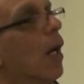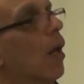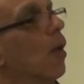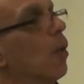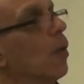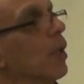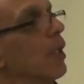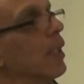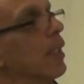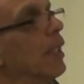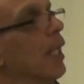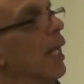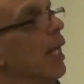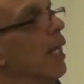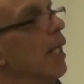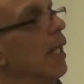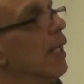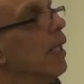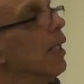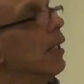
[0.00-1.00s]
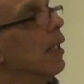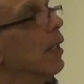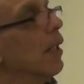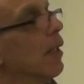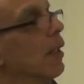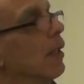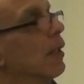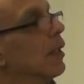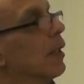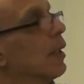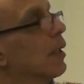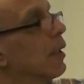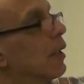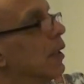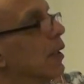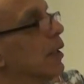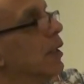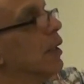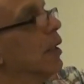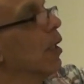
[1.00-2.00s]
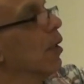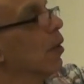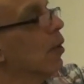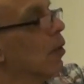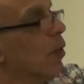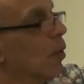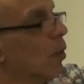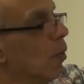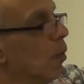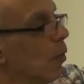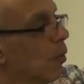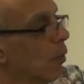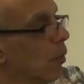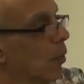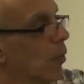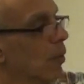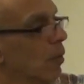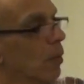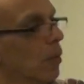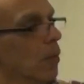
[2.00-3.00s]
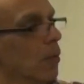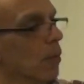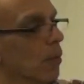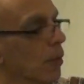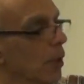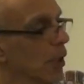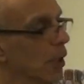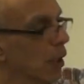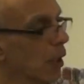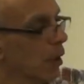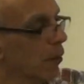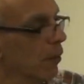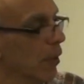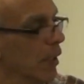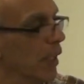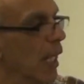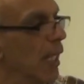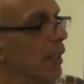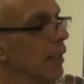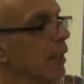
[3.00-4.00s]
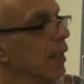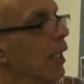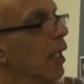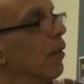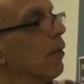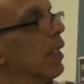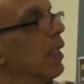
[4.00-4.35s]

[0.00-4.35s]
over 2. Okay. So, we covered that. Now